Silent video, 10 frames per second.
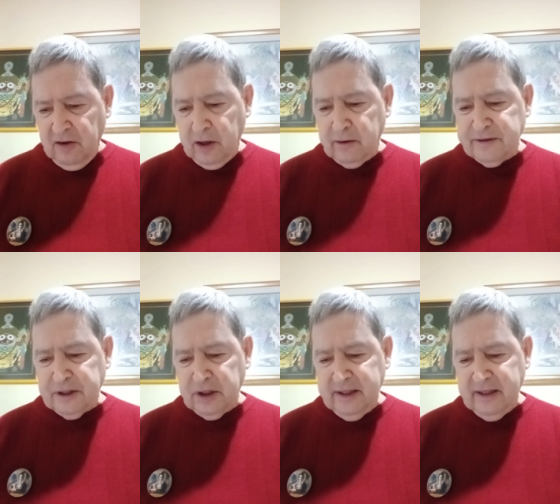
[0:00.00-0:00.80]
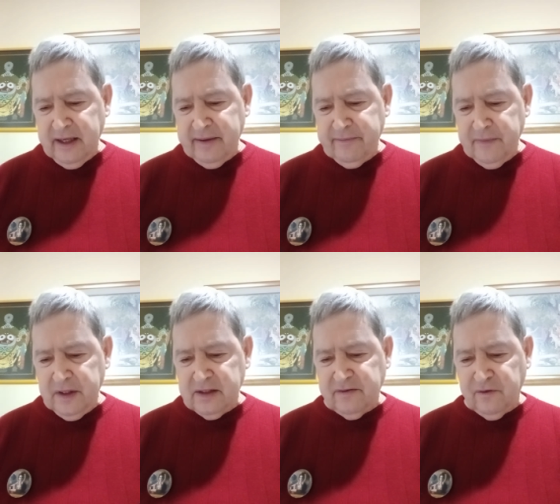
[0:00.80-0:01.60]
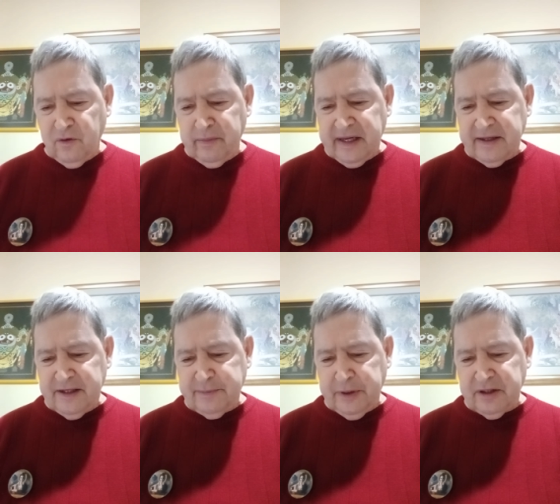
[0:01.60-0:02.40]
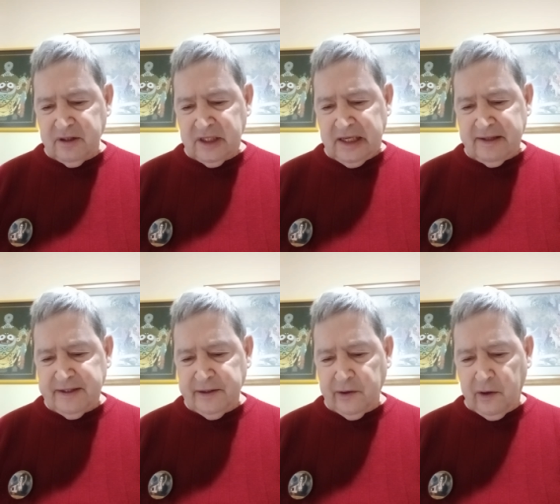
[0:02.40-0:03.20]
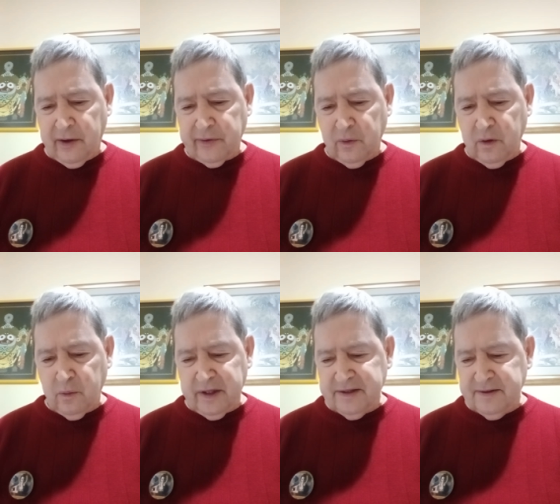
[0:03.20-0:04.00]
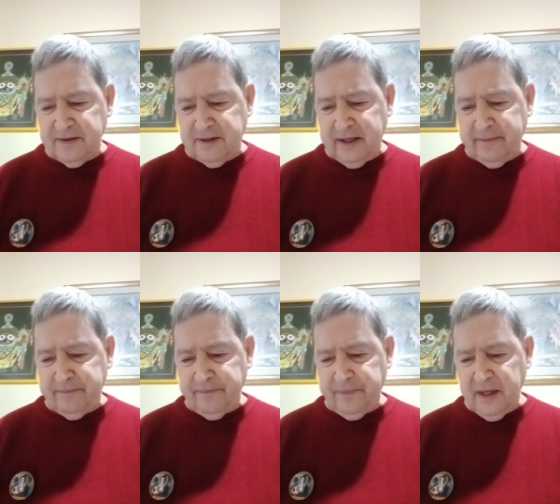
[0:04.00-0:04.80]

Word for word: The Lord's holy name, his form, and his personality are all one and the same.